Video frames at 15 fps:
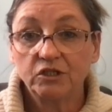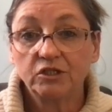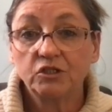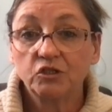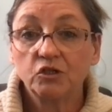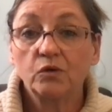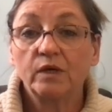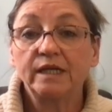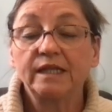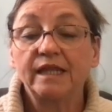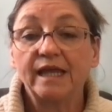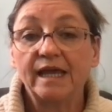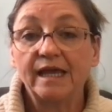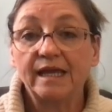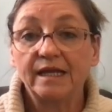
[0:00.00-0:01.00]
is showing
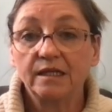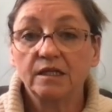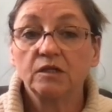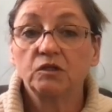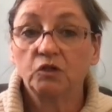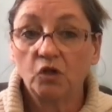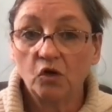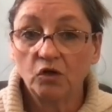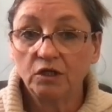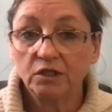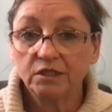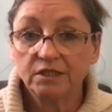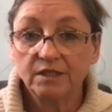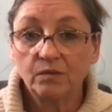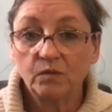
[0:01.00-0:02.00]
that the longer
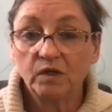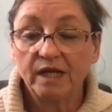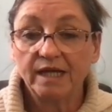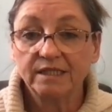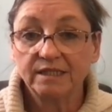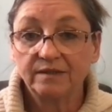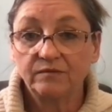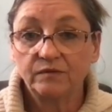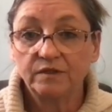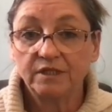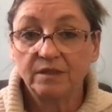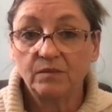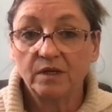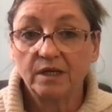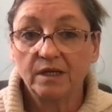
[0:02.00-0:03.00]
someone has
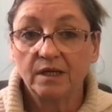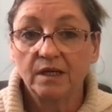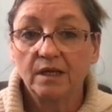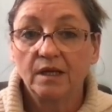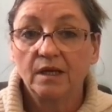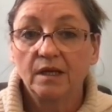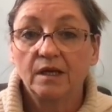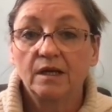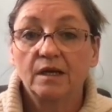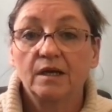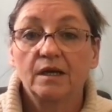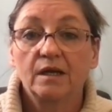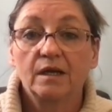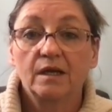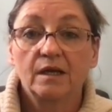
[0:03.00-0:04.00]
lymphedema,
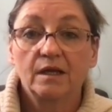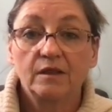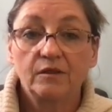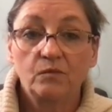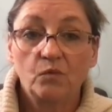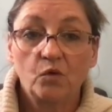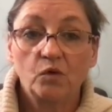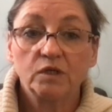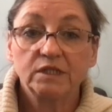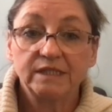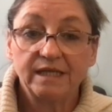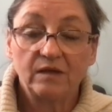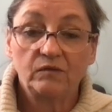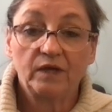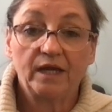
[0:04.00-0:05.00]
the more
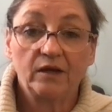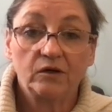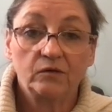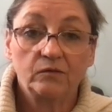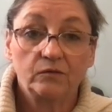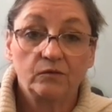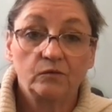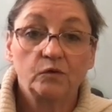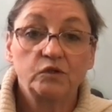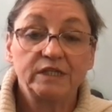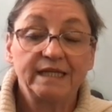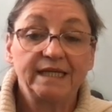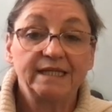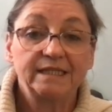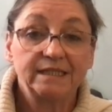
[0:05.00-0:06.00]
self-care
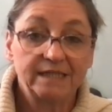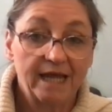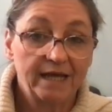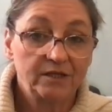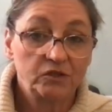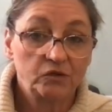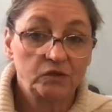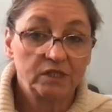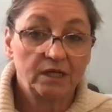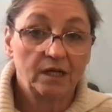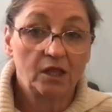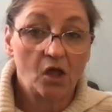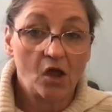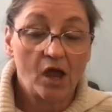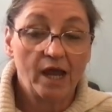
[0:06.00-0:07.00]
routines tend to
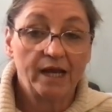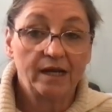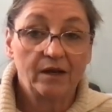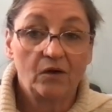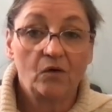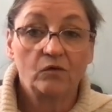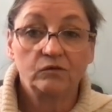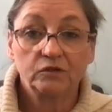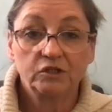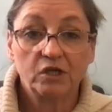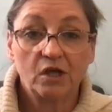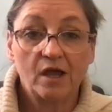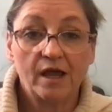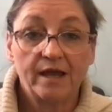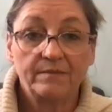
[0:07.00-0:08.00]
decline over
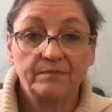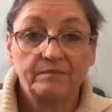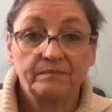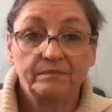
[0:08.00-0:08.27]
time.